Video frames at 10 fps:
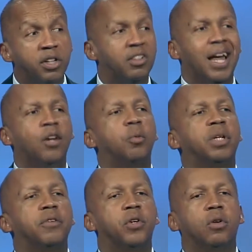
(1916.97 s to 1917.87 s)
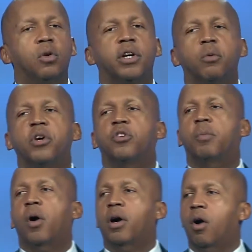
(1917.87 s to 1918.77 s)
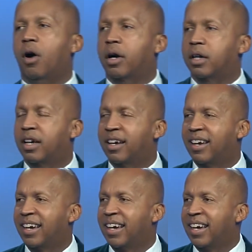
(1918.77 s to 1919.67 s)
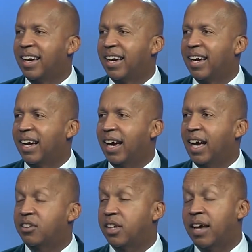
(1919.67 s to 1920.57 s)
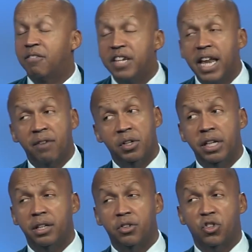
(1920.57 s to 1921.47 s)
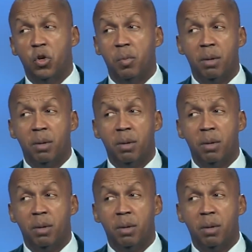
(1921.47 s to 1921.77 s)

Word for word: He said, I don't believe you're a lawyer. Where's your bar card? I said, I've never needed to show my